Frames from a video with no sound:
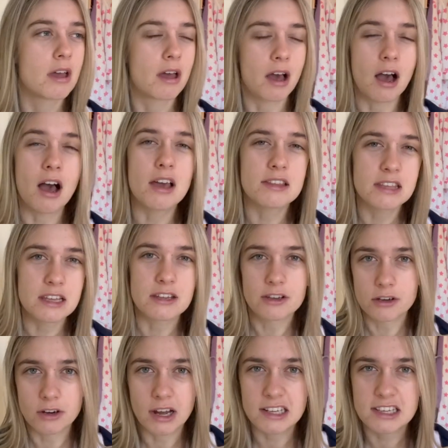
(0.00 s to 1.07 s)
I think
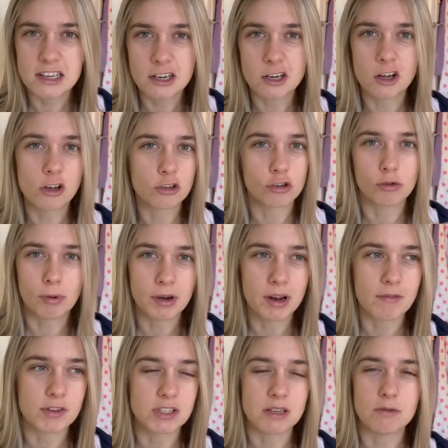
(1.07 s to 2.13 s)
United and Arsenal and
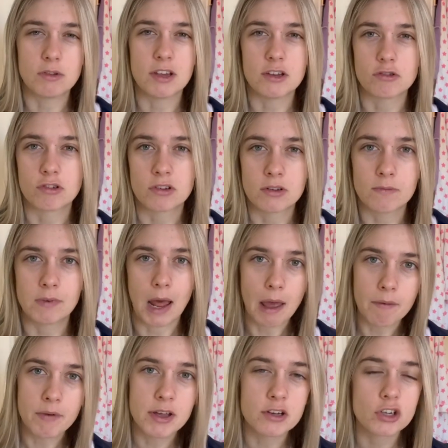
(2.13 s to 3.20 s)
other teams are interested in
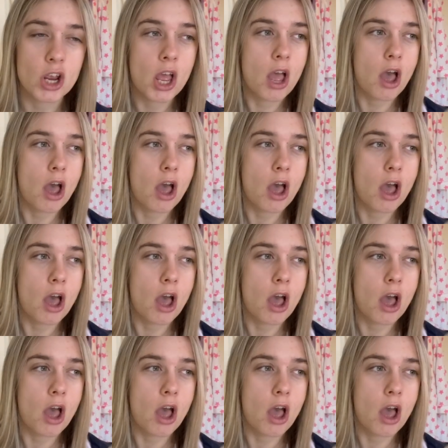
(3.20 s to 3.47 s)
Vlahovic.